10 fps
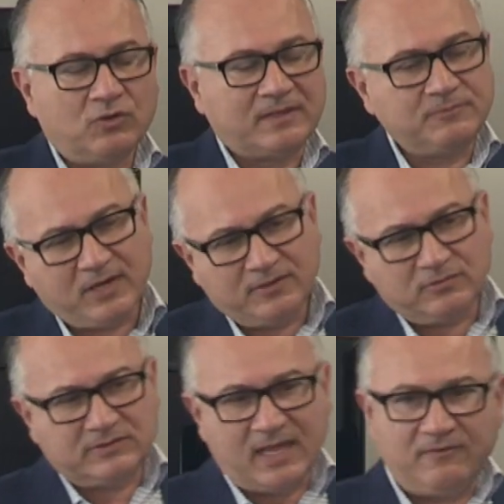what I'm trying
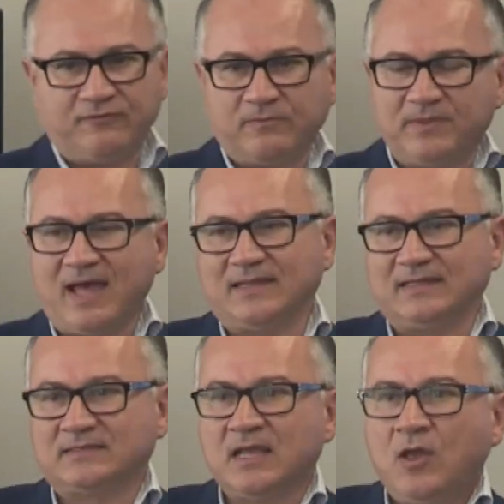to tell from that
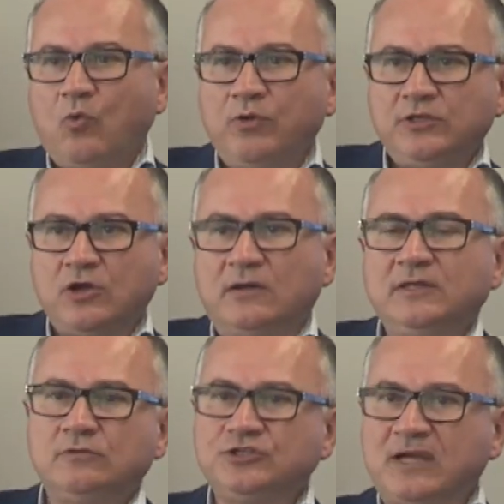is we don't
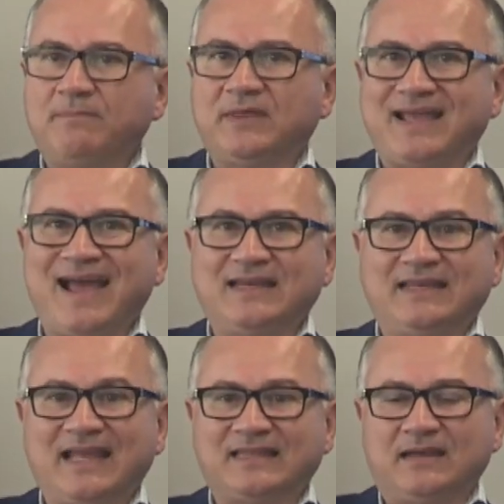need to jump the gun
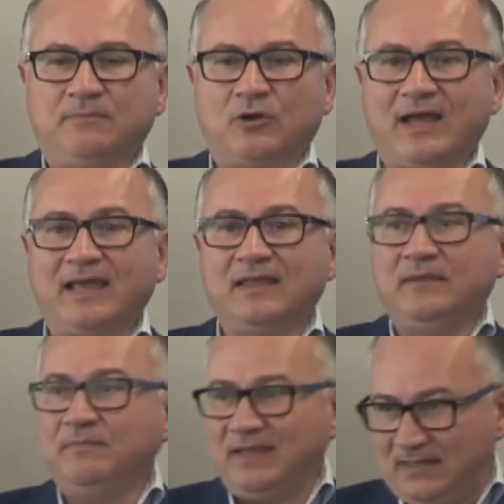and get an MRI
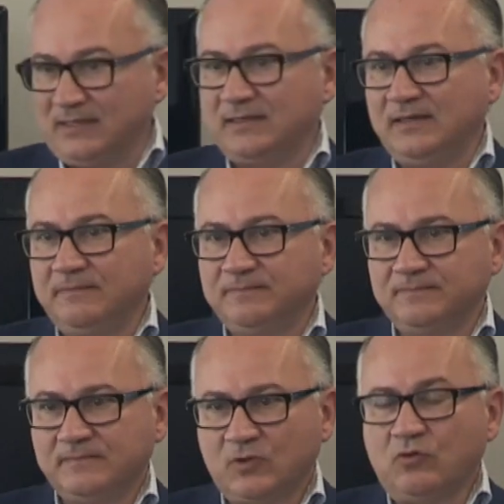immediately
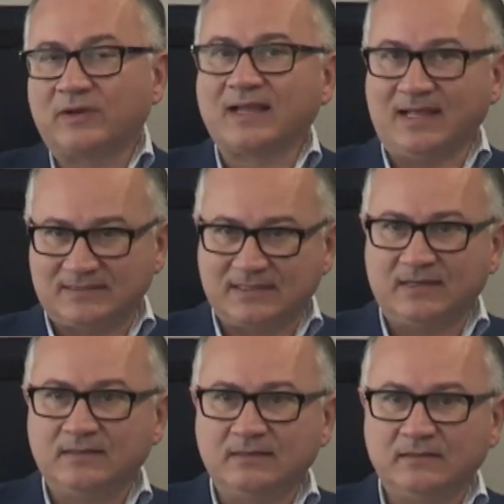or a CAT scan